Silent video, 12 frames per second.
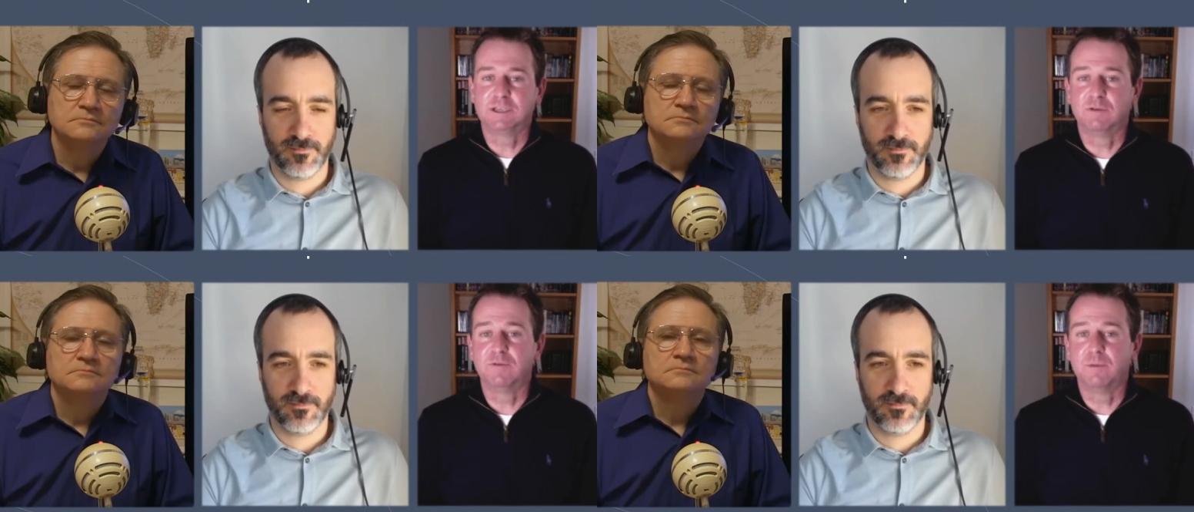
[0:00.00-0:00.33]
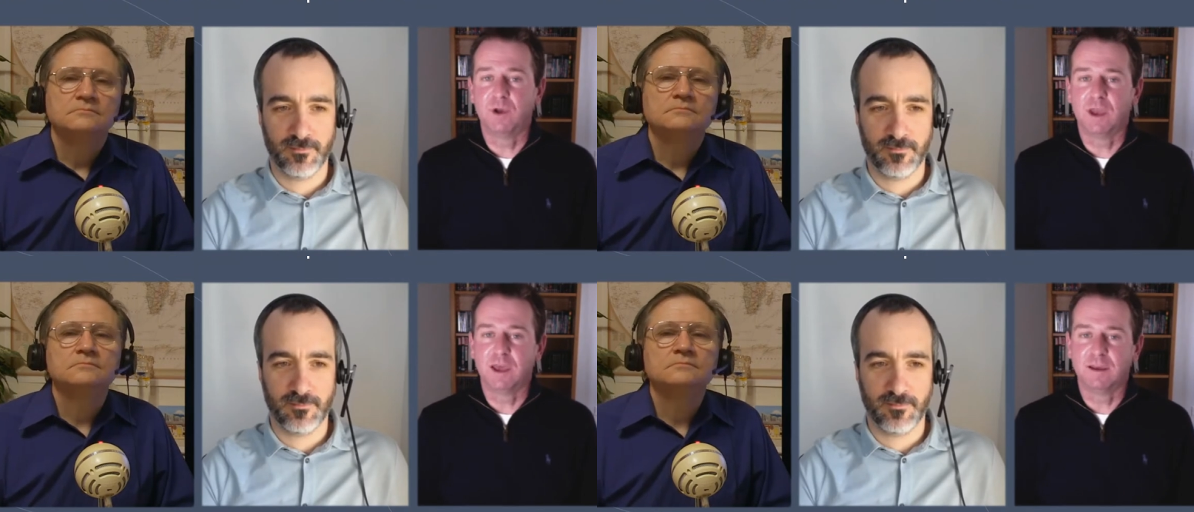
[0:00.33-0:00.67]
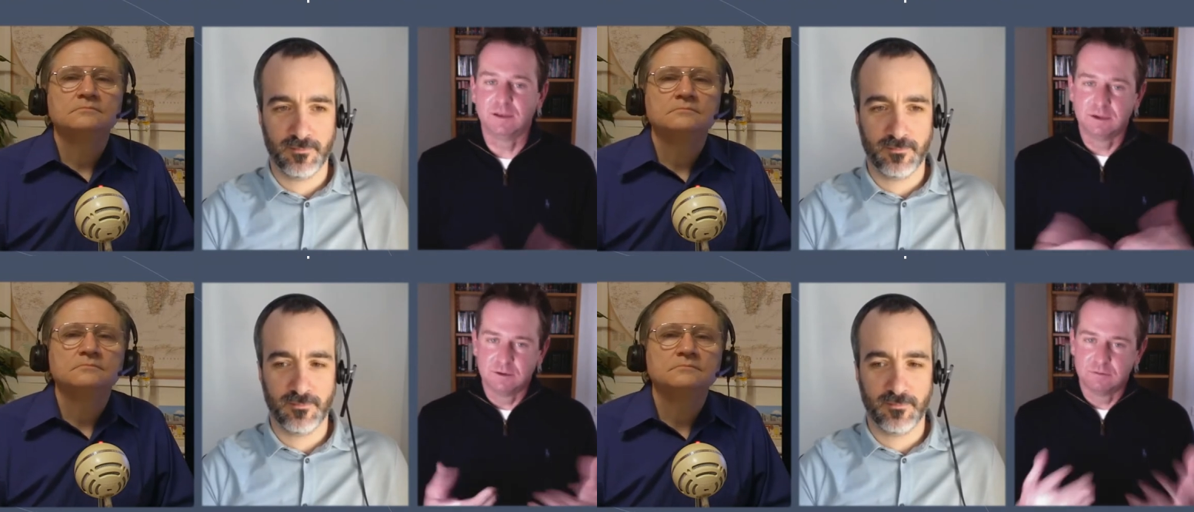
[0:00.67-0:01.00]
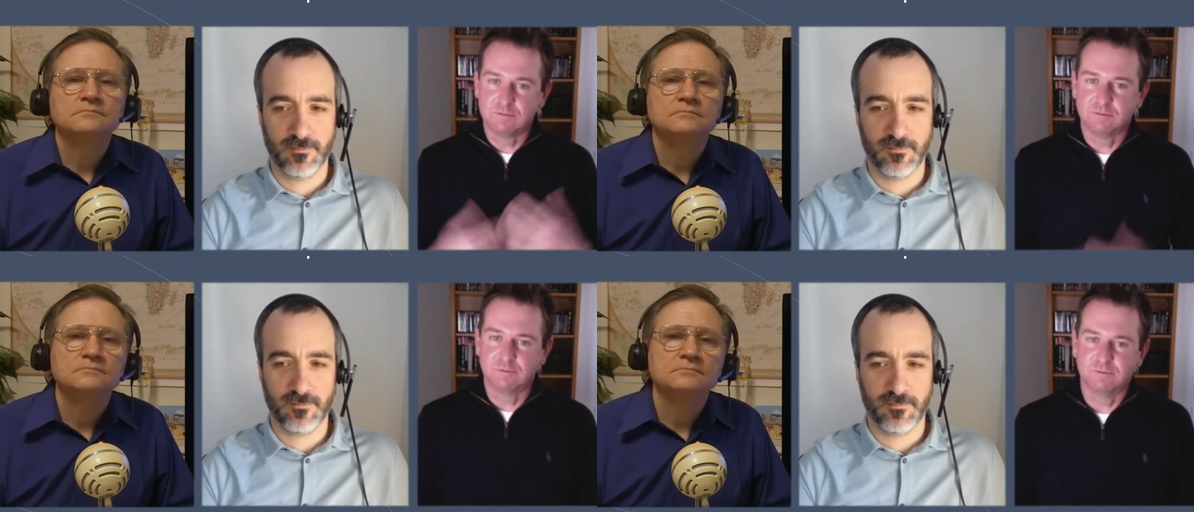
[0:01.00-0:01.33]
Speaker 1: silver bullet.
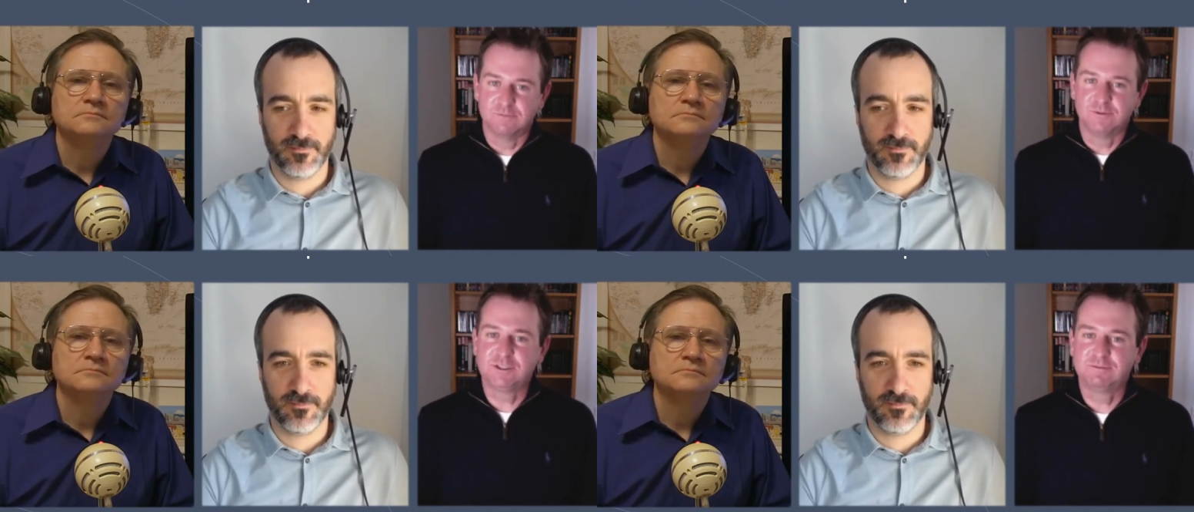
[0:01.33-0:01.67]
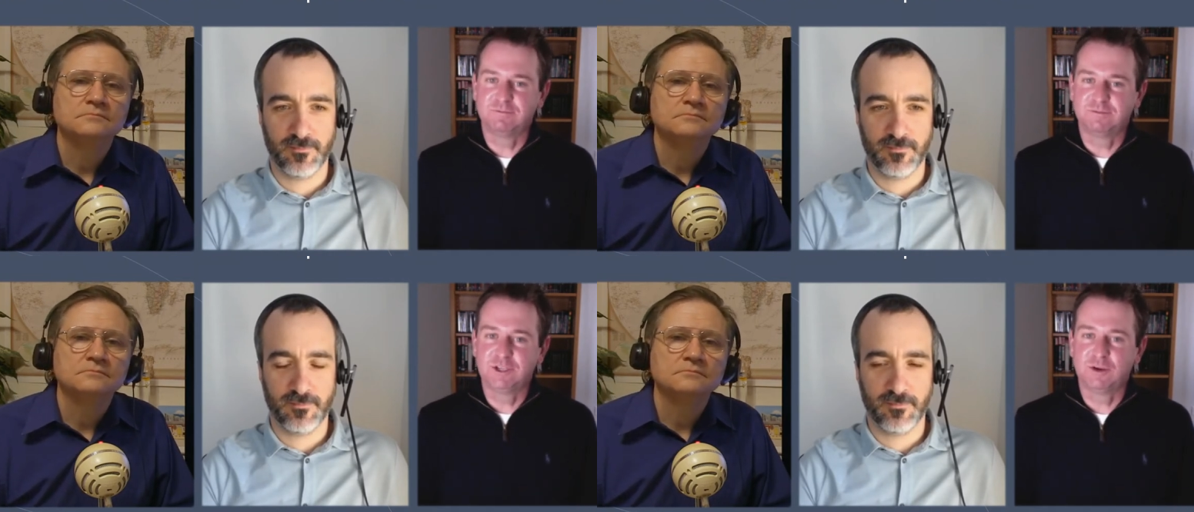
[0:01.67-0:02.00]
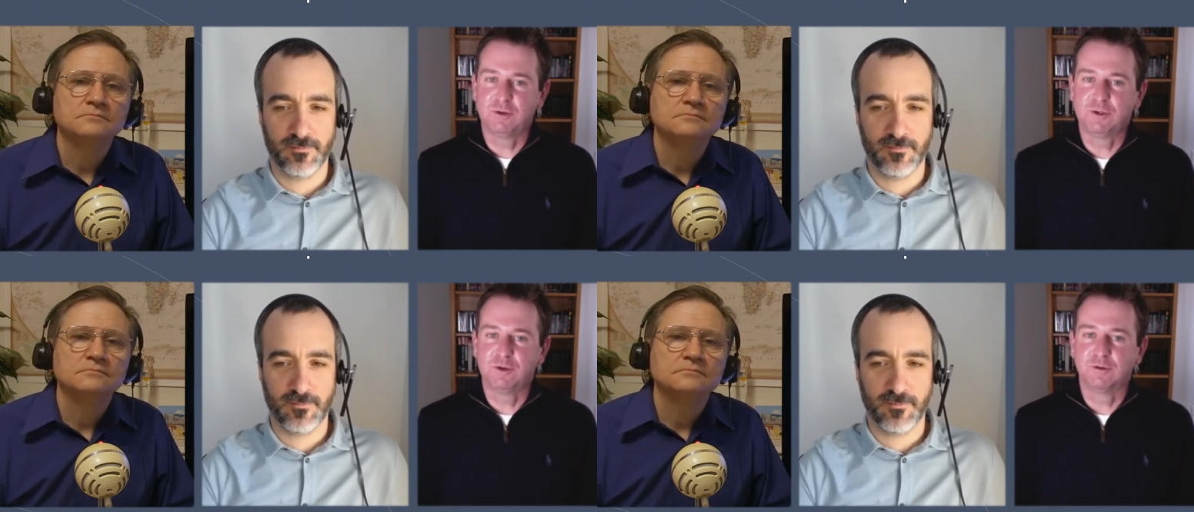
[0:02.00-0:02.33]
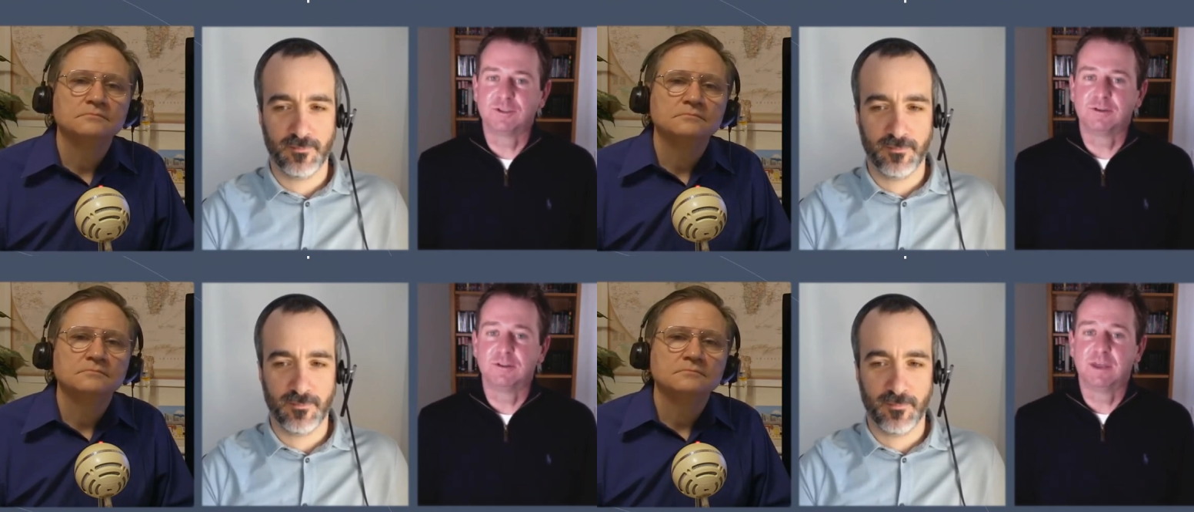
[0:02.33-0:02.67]
What's your
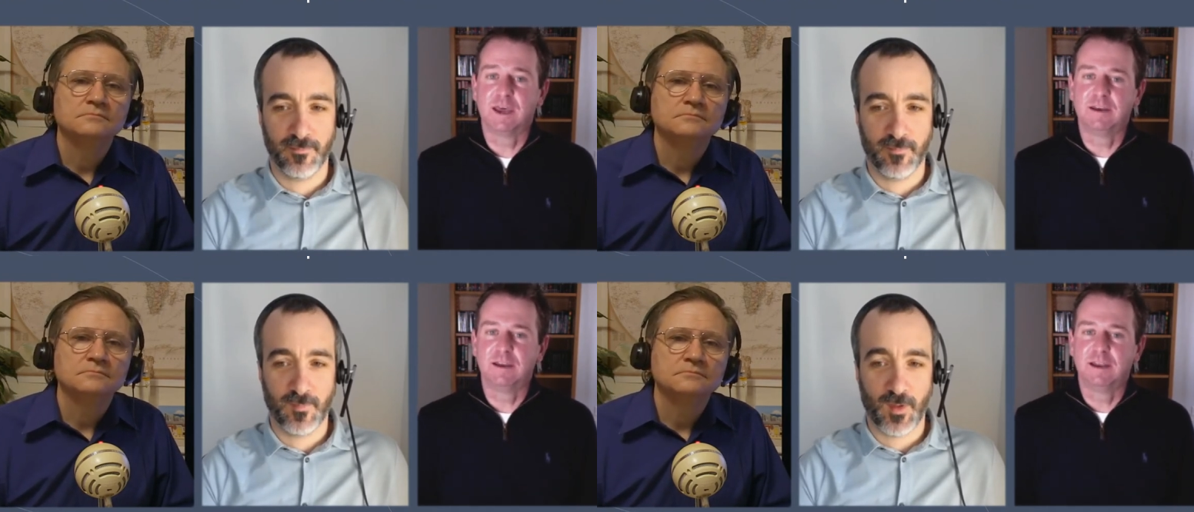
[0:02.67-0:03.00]
thoughts on that?